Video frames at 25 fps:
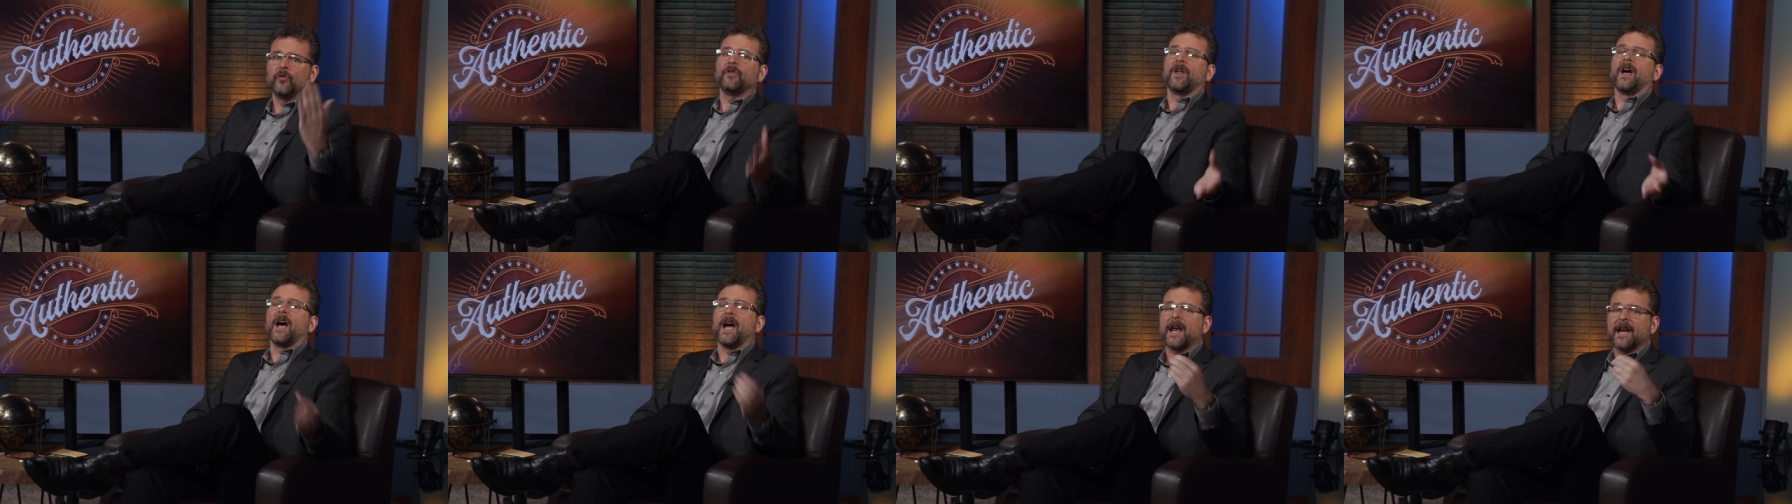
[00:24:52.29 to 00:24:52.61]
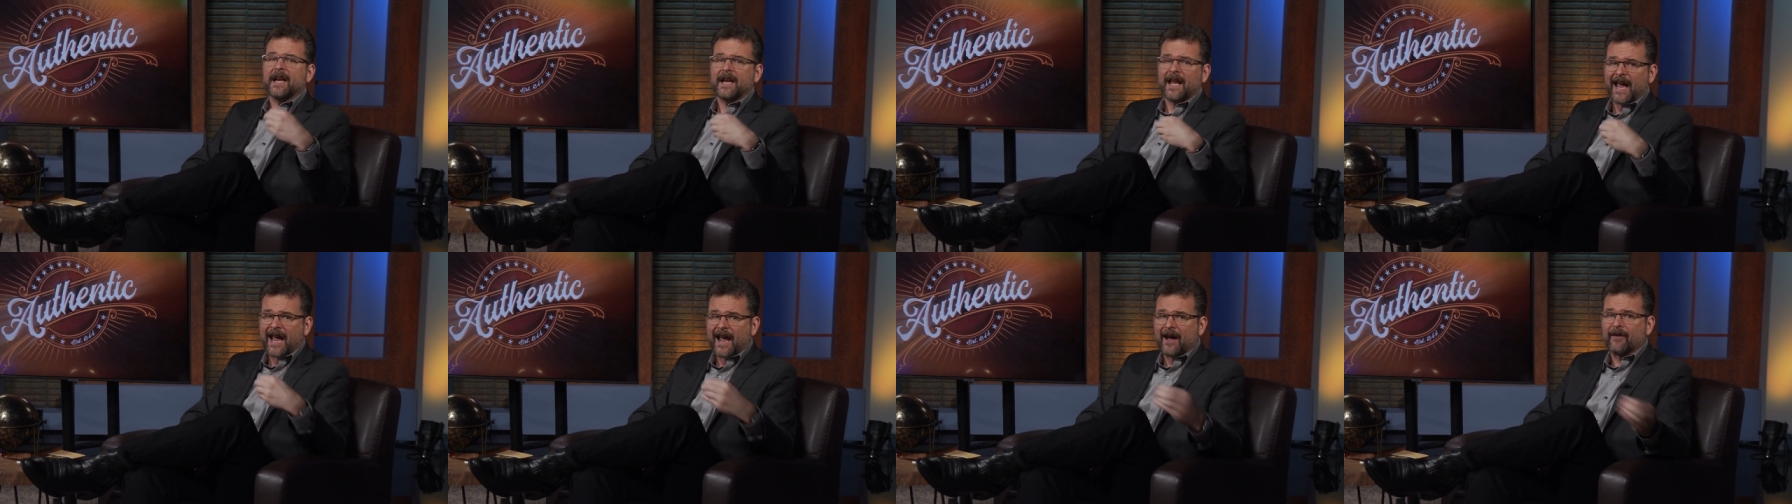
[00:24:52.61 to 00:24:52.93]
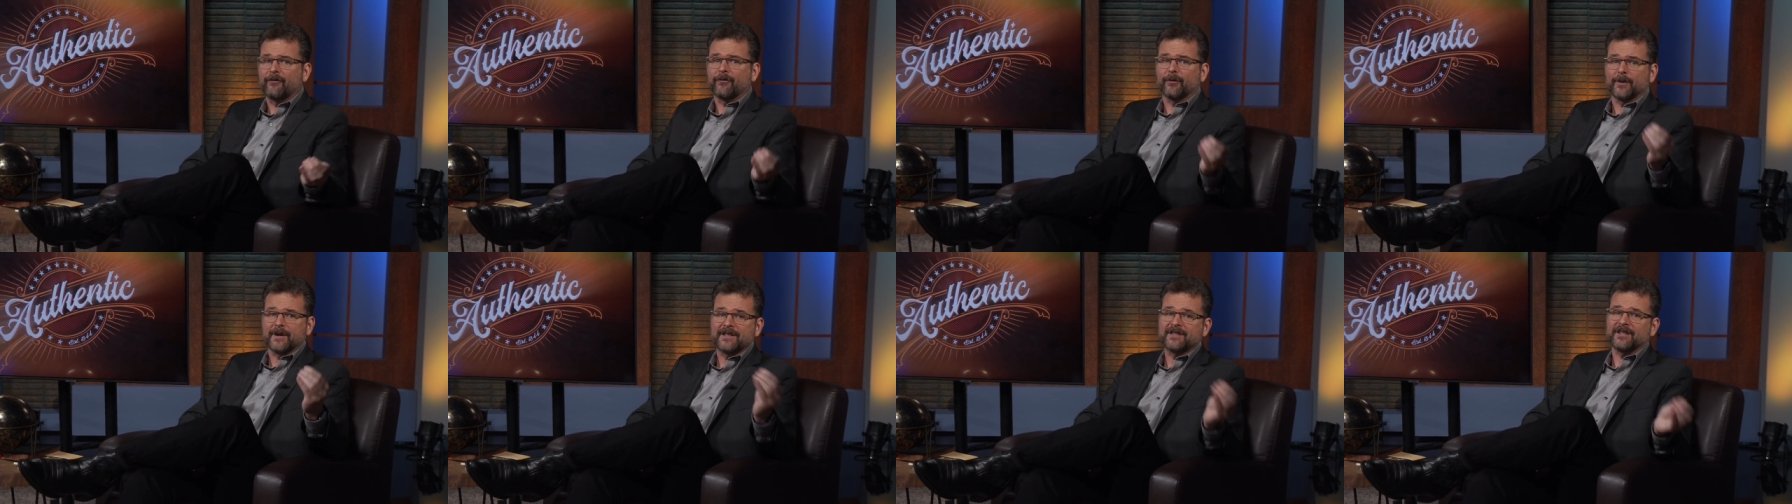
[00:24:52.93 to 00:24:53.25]
night,
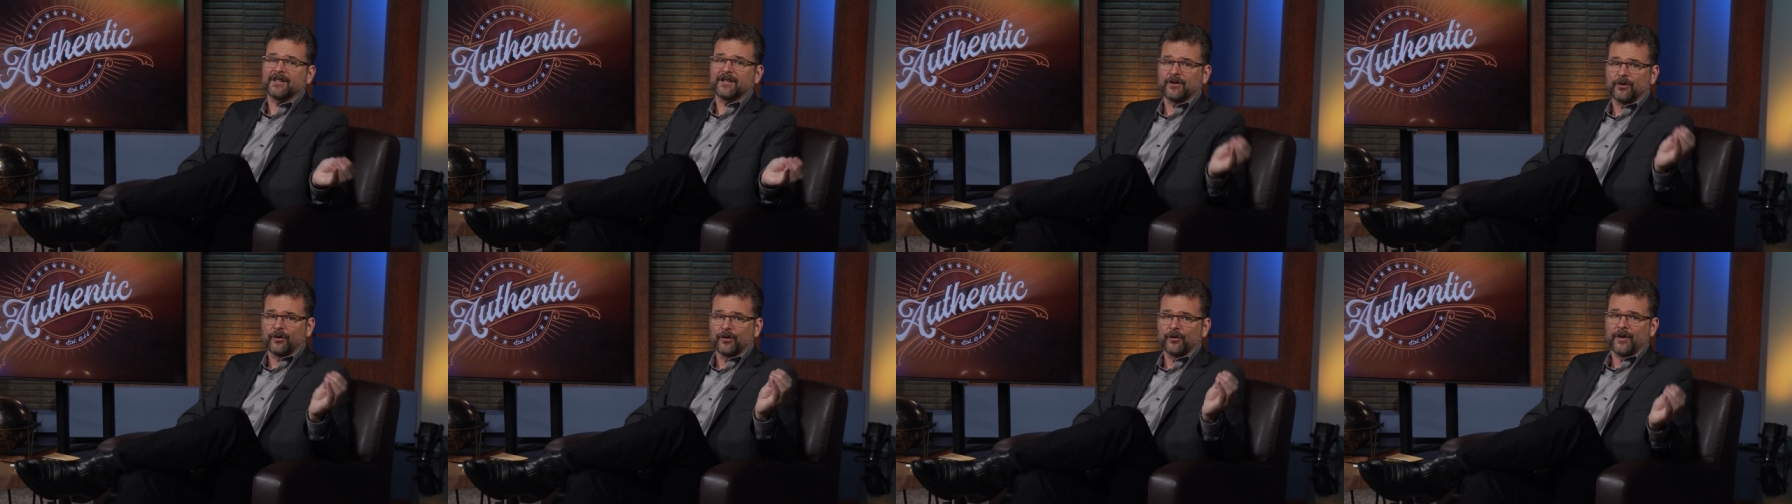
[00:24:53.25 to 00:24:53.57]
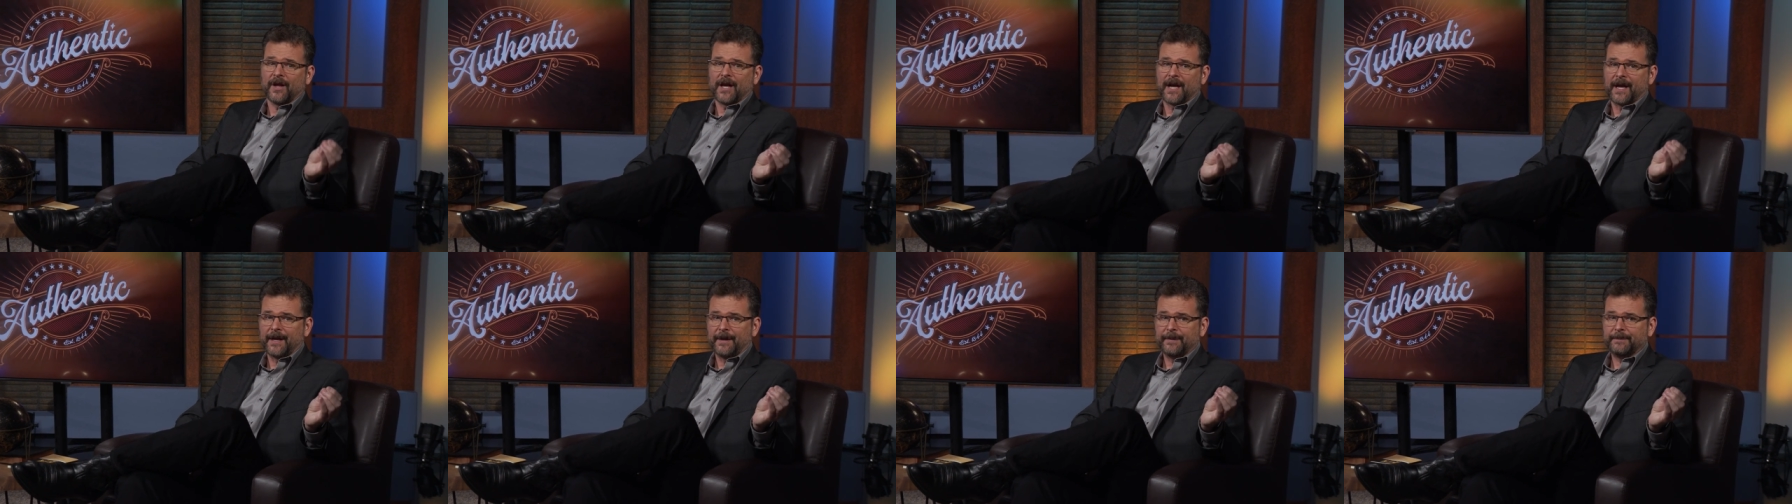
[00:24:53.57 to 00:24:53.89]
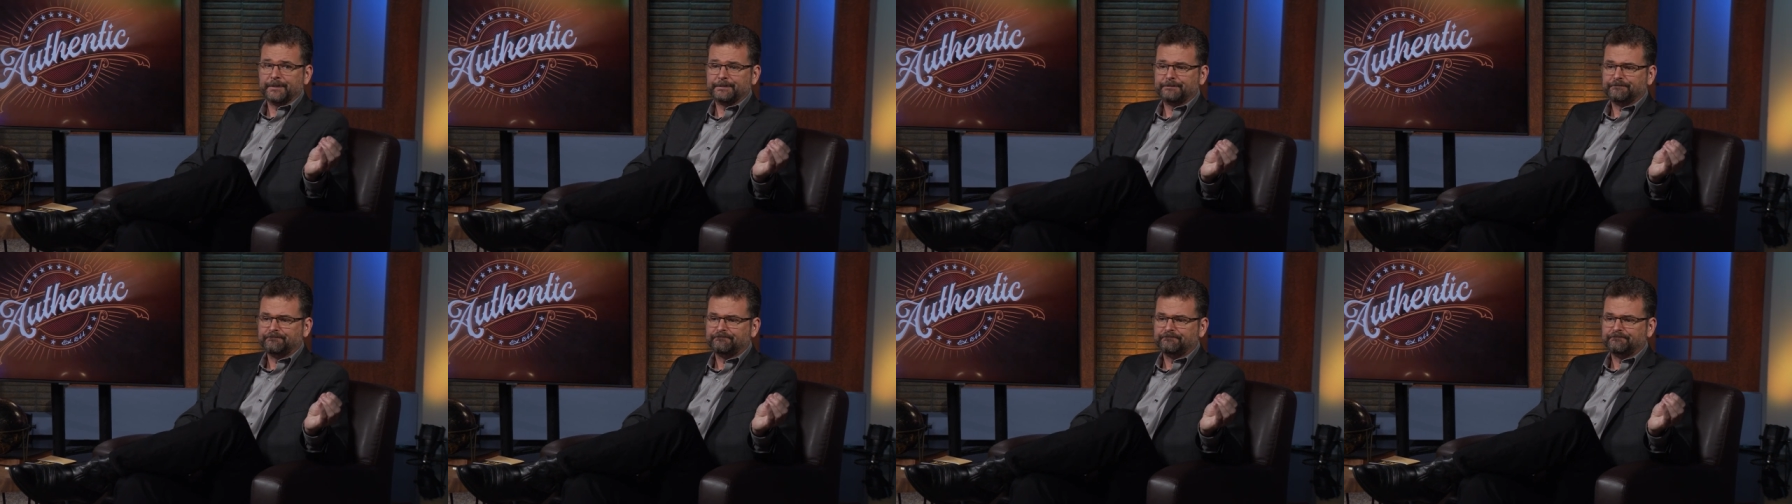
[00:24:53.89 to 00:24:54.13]
every single night.